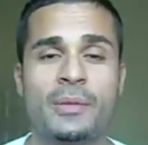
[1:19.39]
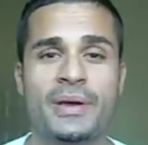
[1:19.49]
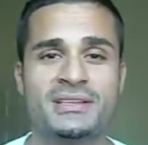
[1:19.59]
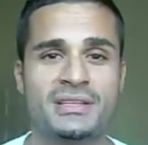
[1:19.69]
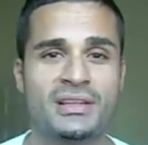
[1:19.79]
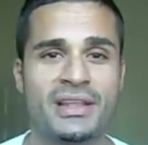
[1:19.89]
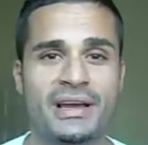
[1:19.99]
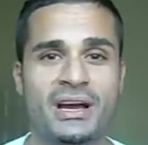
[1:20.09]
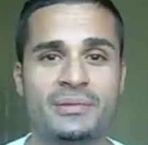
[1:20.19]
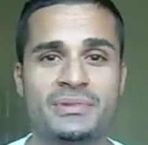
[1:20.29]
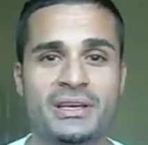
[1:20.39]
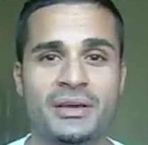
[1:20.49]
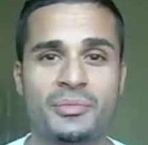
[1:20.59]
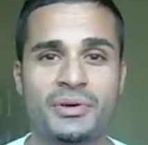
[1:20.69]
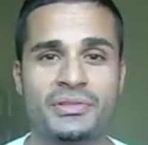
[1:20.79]
basically that come to
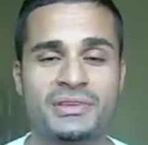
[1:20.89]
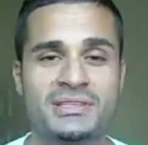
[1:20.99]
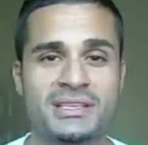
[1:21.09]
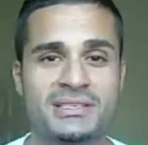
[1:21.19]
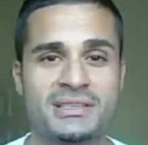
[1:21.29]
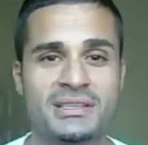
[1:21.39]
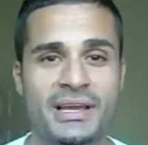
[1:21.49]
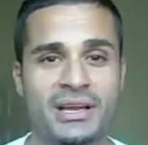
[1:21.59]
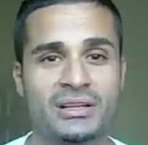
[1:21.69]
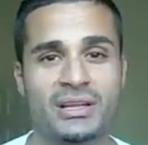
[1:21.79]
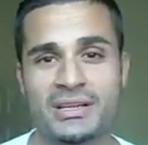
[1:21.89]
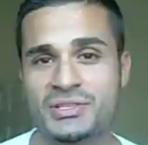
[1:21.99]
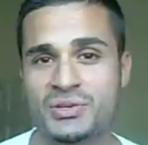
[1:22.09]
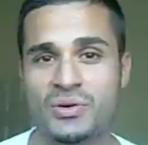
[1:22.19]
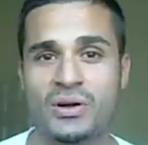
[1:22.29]
him with diseases like
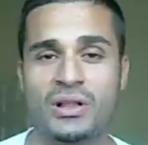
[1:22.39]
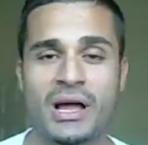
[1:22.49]
cholesterol,